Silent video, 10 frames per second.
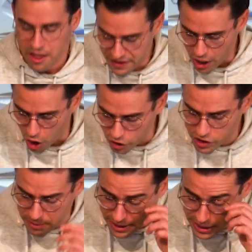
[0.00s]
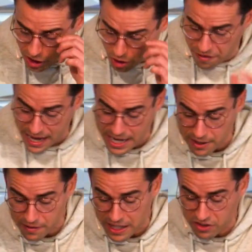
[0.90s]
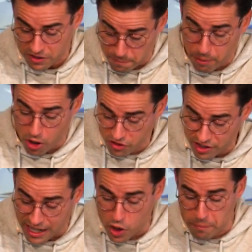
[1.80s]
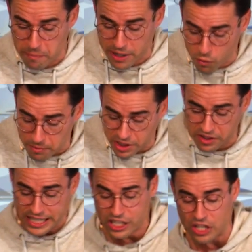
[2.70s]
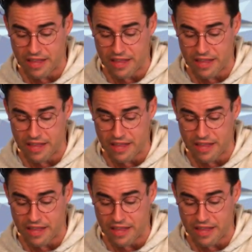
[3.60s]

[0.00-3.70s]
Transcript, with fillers: the argument here, they, they, Paul says, I don't permit a woman to teach.